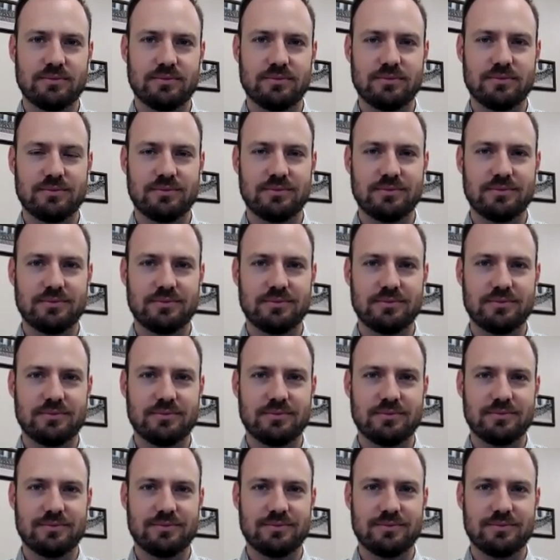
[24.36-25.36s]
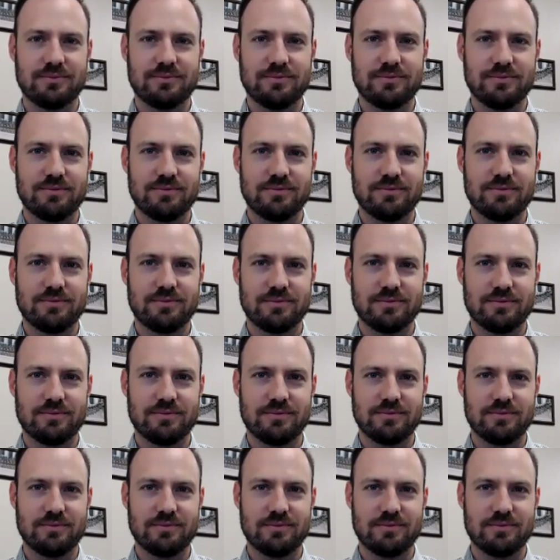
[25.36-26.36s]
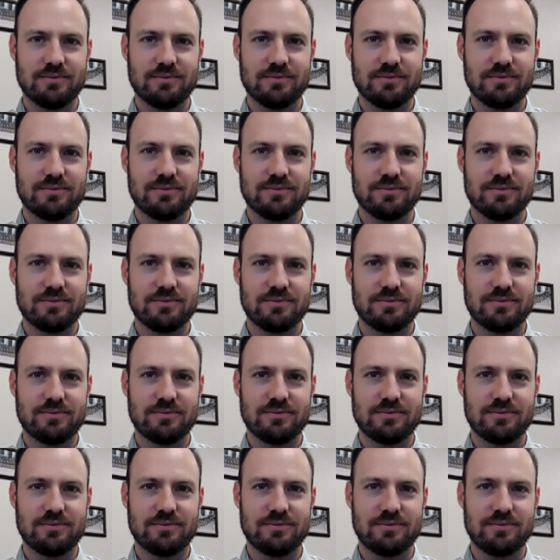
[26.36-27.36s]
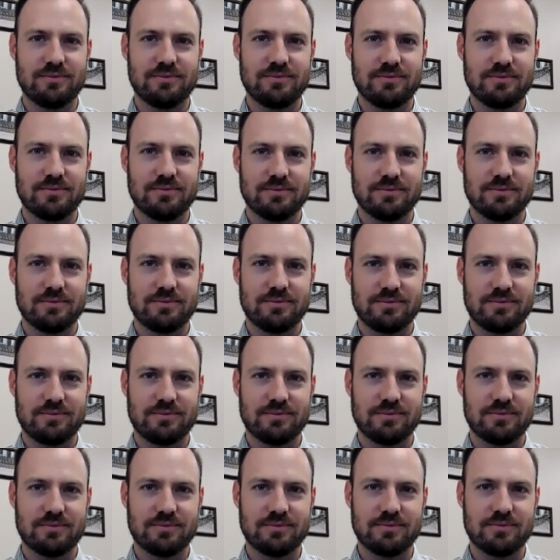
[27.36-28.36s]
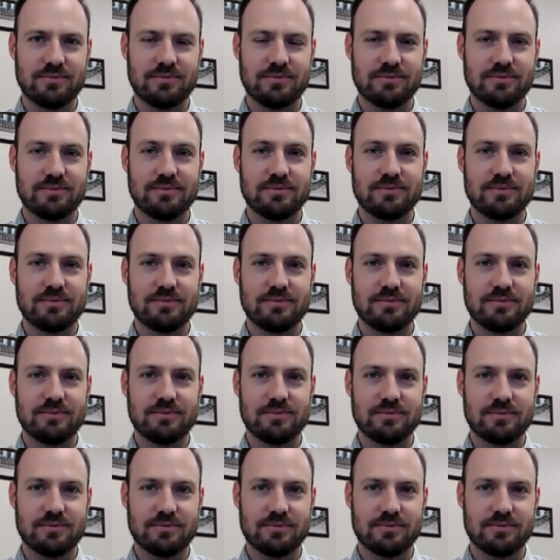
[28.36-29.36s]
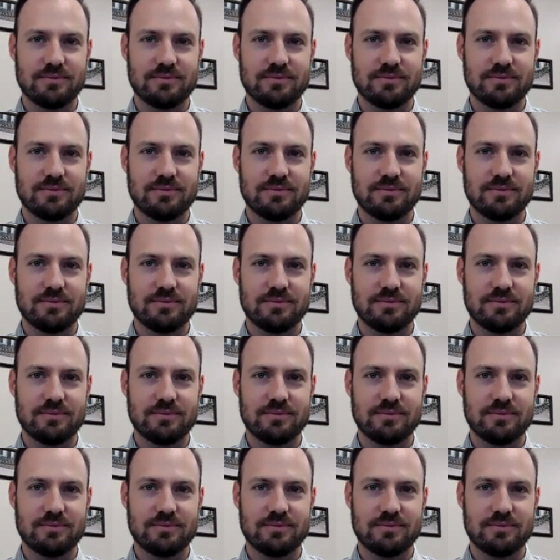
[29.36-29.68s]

This person isn't speaking.